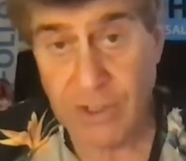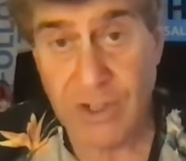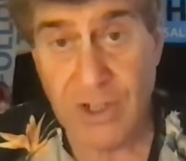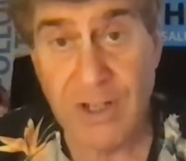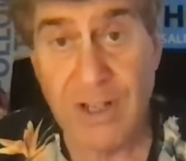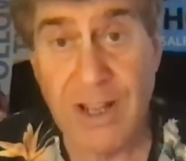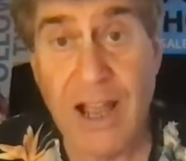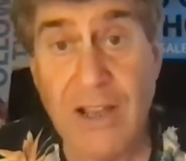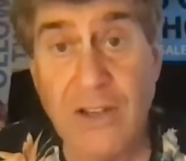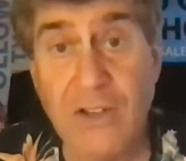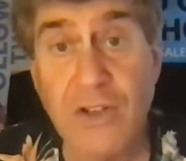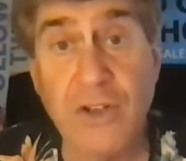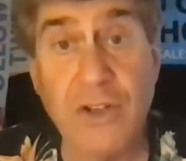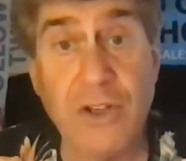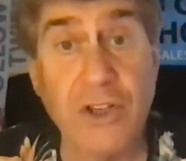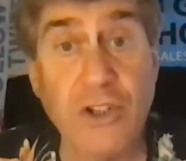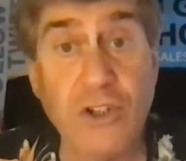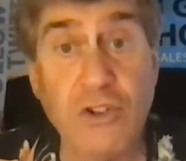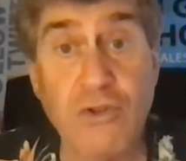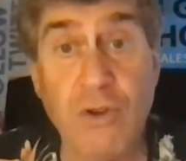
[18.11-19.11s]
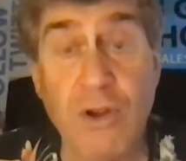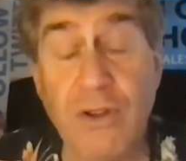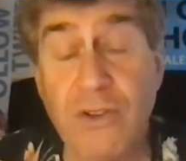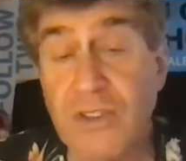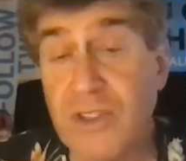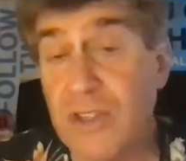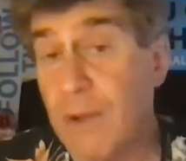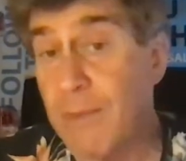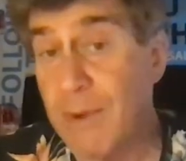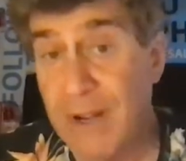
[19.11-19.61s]
It allows you to control
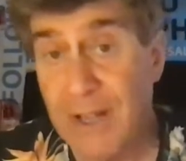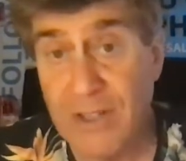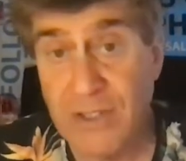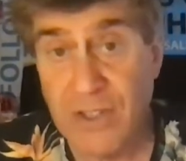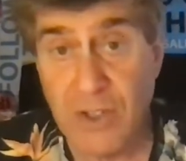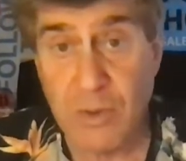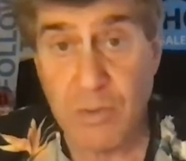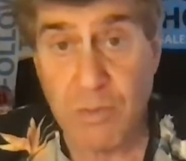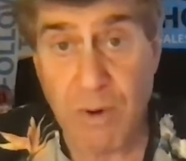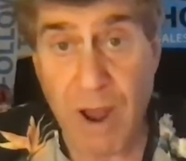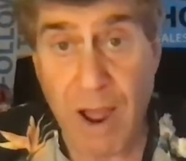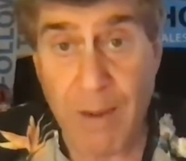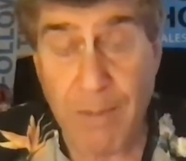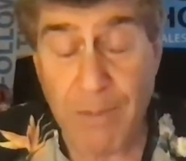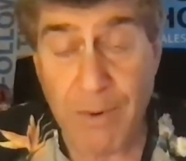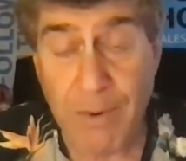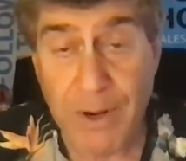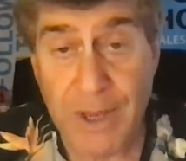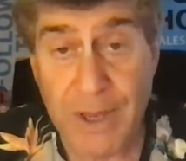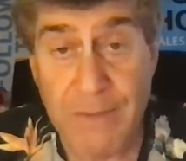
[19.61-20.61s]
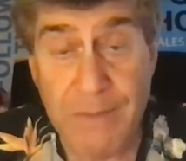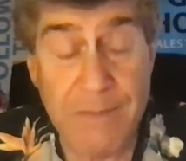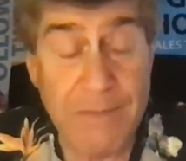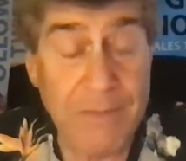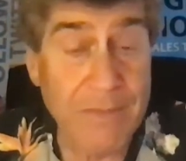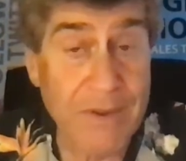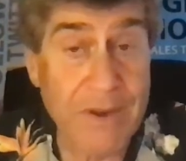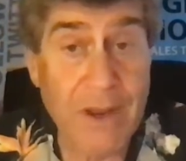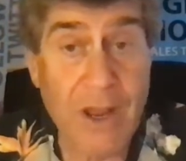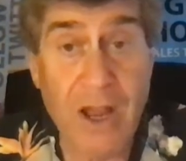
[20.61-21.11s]
someone else's property
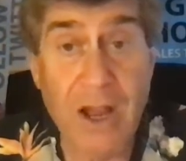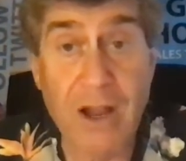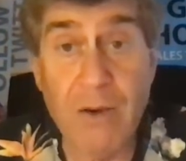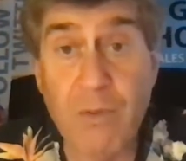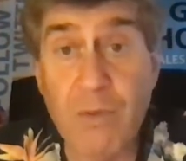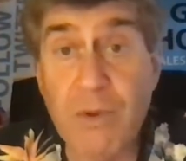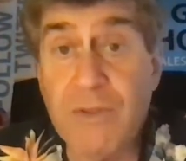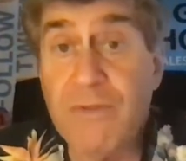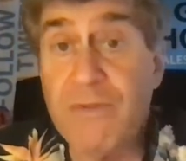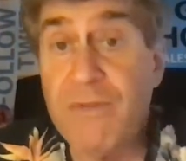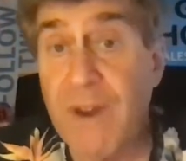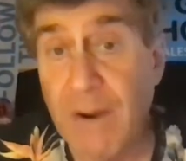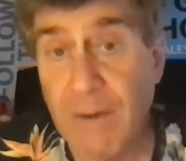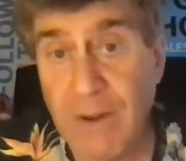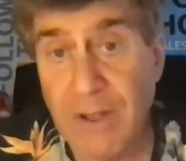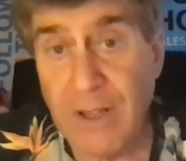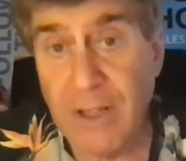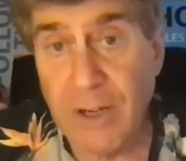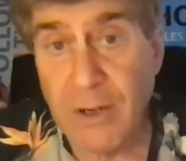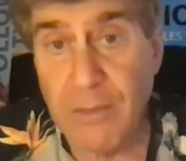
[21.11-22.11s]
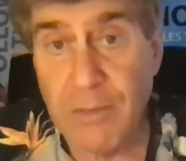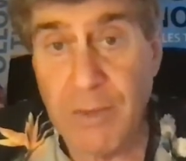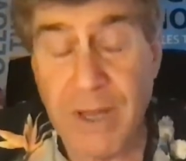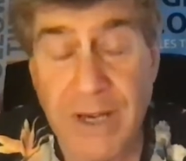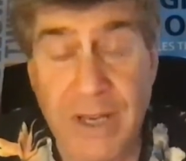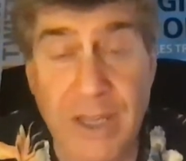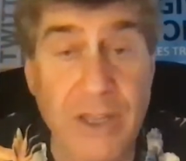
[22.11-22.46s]
with very little money.